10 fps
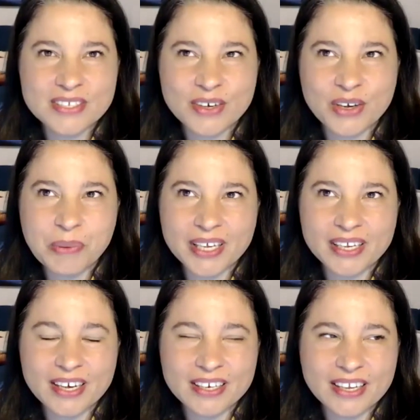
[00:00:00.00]
going to
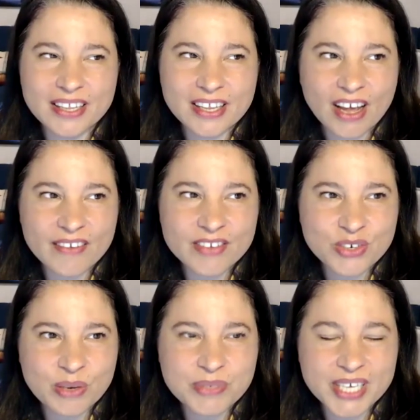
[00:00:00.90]
be another live
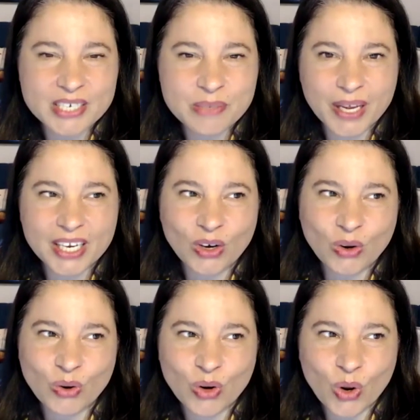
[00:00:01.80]
stream day, depending
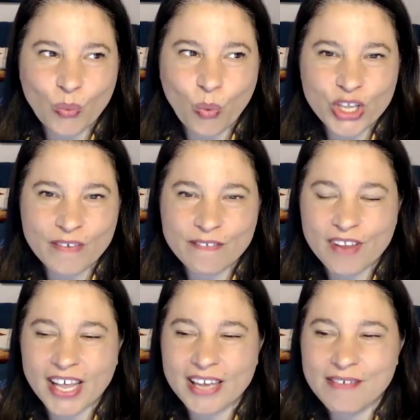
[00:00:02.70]
what your
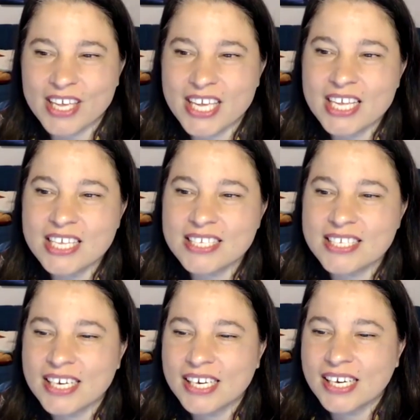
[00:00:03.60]
flavor is.
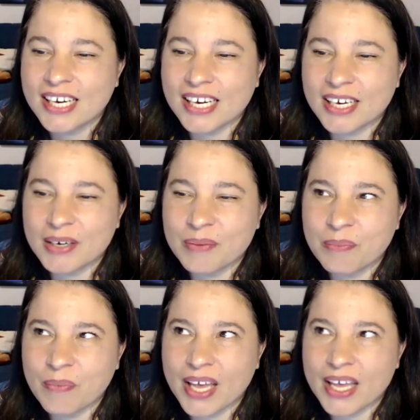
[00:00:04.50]

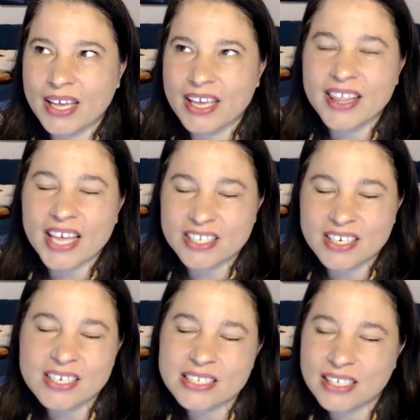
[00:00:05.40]
That's an
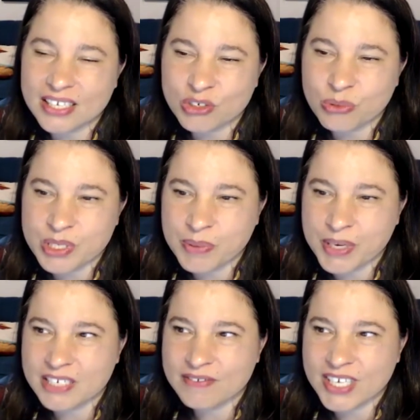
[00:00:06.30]
international
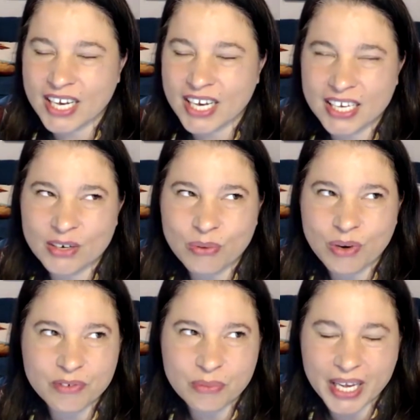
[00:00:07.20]
perspective day. It'll
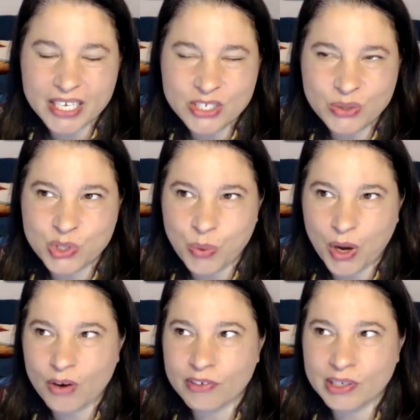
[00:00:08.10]
run from 8 till
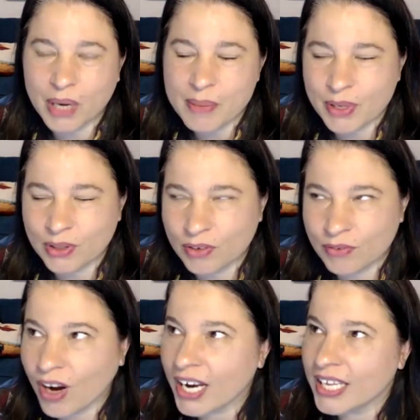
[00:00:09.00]
12, and it might be on the
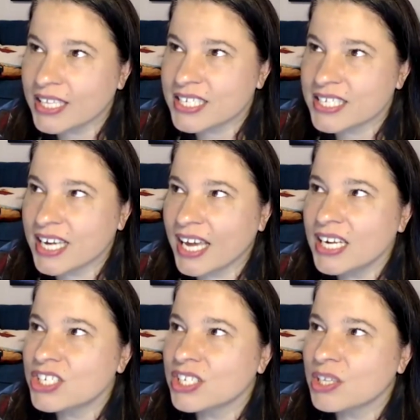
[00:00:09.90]
Friday at this
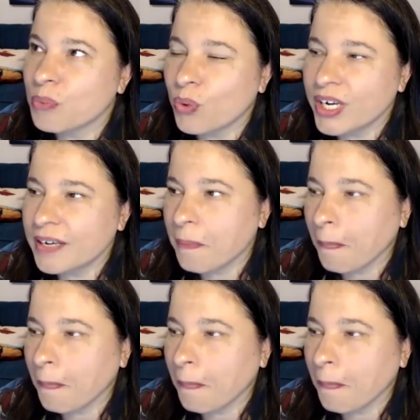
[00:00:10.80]
stage in the morning.